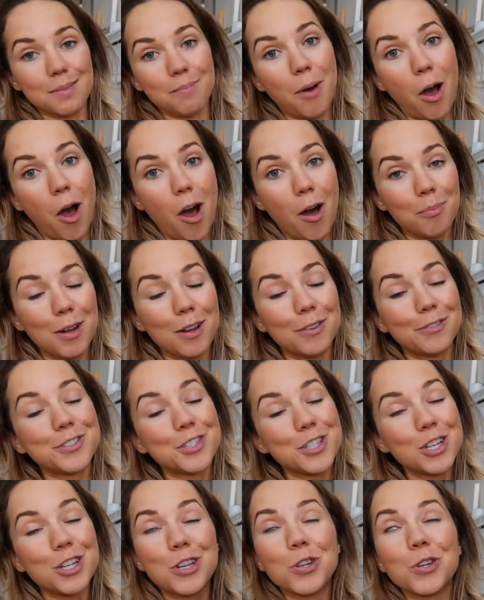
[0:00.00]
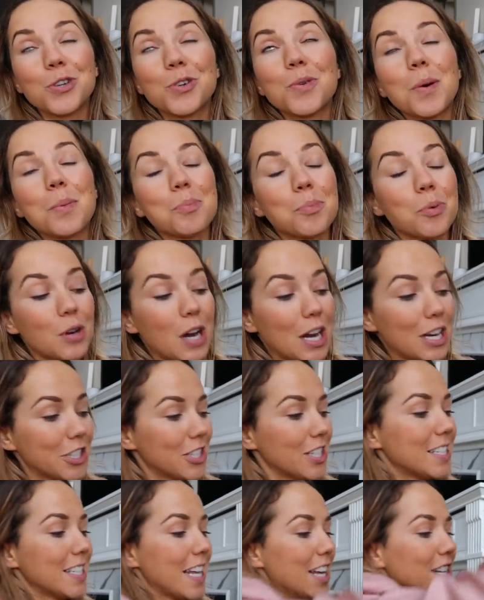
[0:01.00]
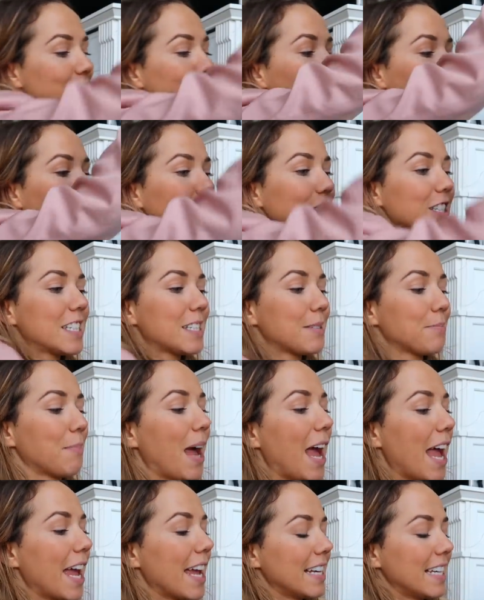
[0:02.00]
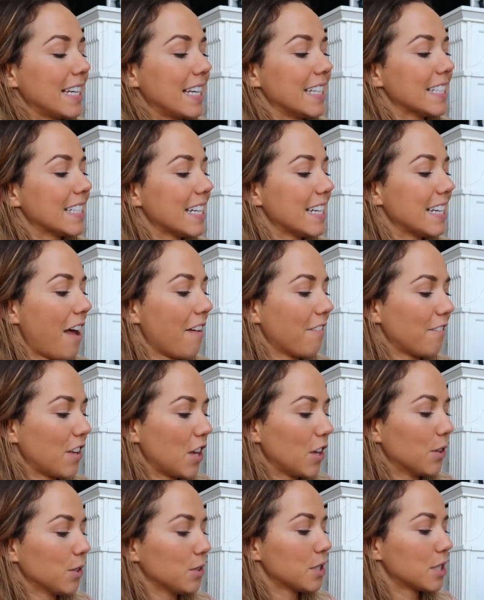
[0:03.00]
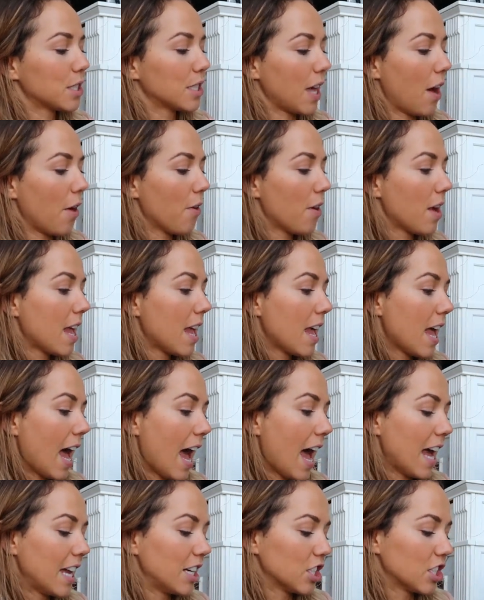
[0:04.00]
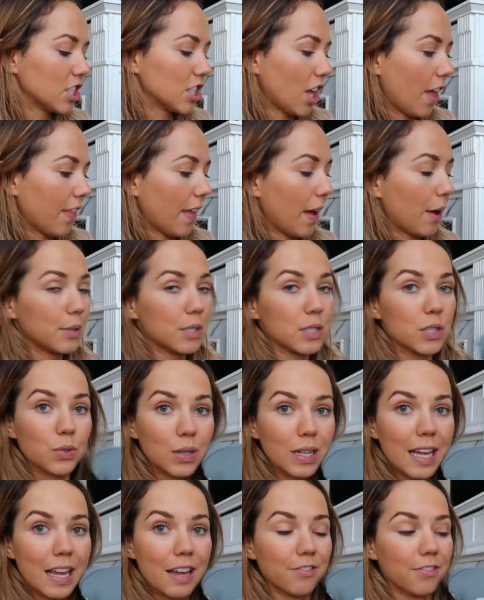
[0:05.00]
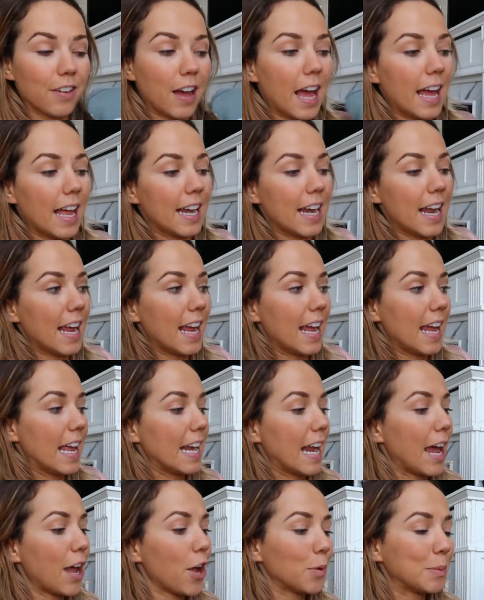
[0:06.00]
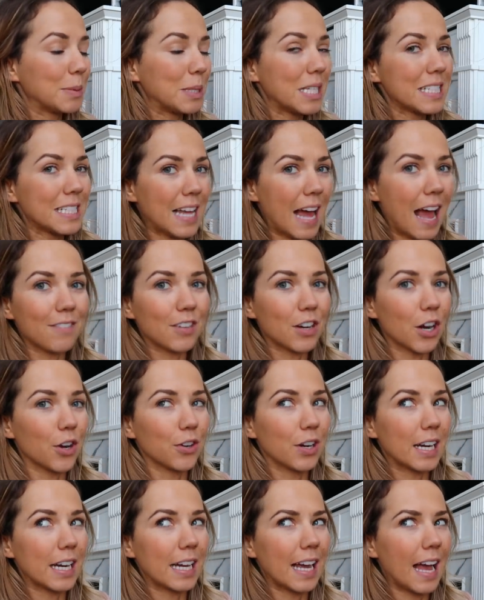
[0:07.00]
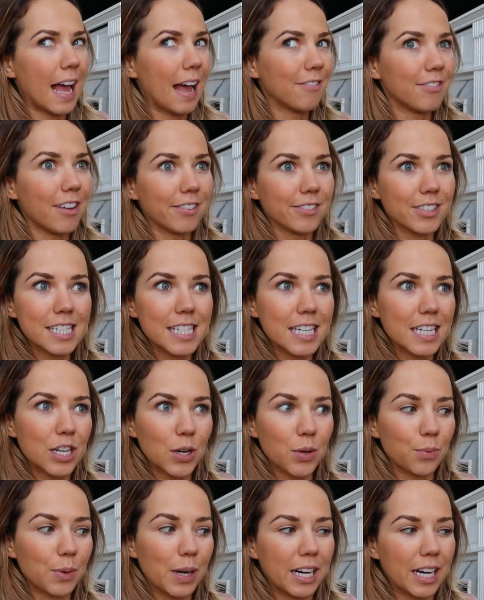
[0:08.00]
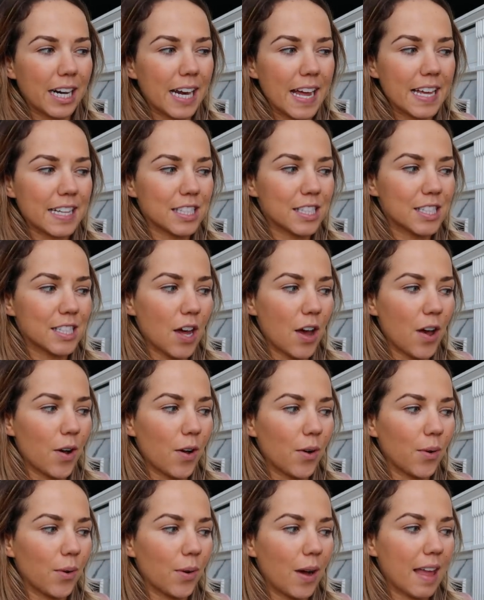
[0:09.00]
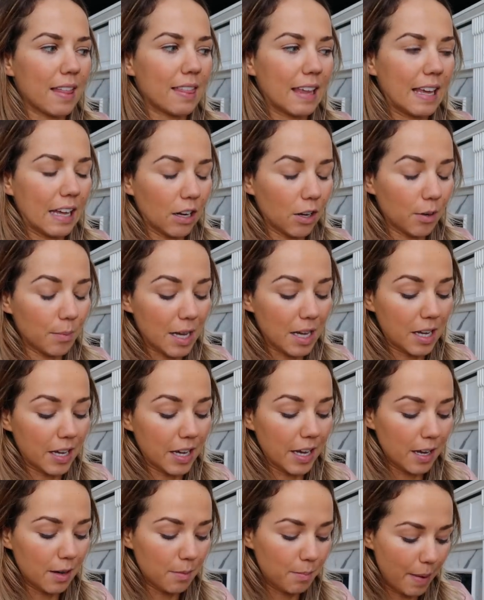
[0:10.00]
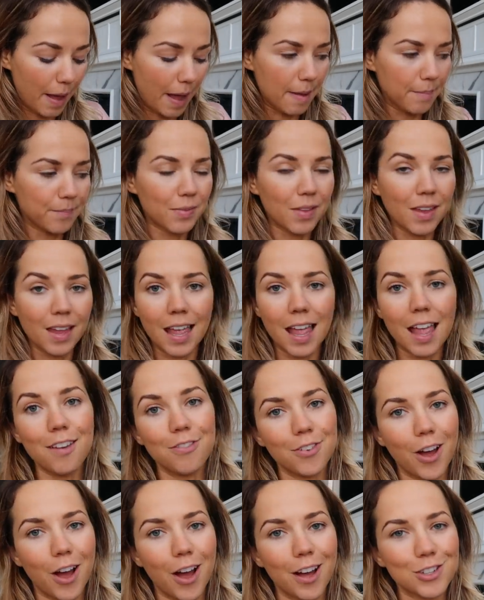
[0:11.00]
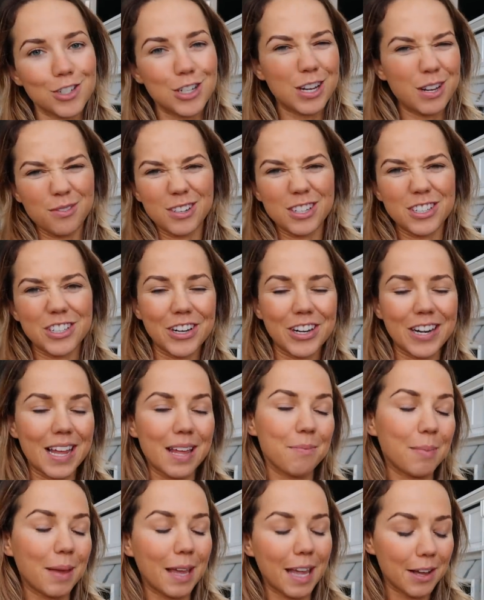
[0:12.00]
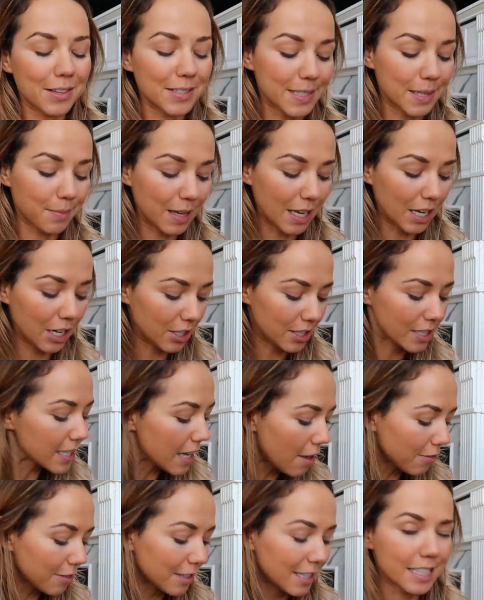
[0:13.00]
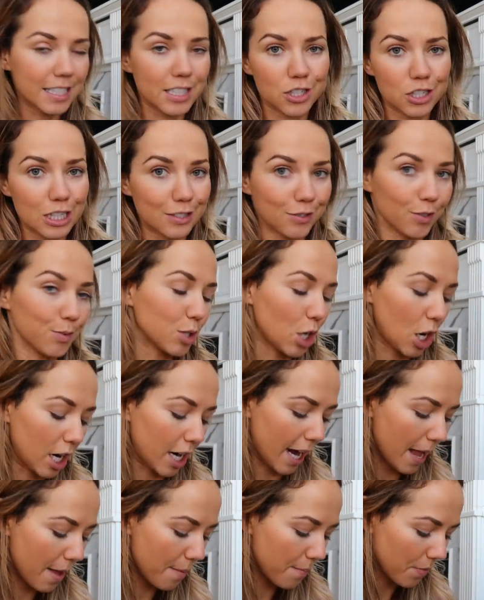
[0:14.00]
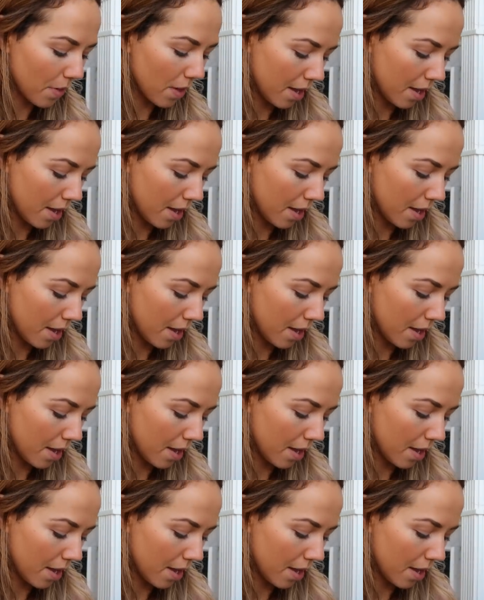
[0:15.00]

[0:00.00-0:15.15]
a mom of two precious angels, my niece and nephew. So I just thought that was really fun and I hope she doesn't have it already. I've never seen her wear it, so I think it'll be good, but if not, she can return it and pick out something herself because it's just from Target.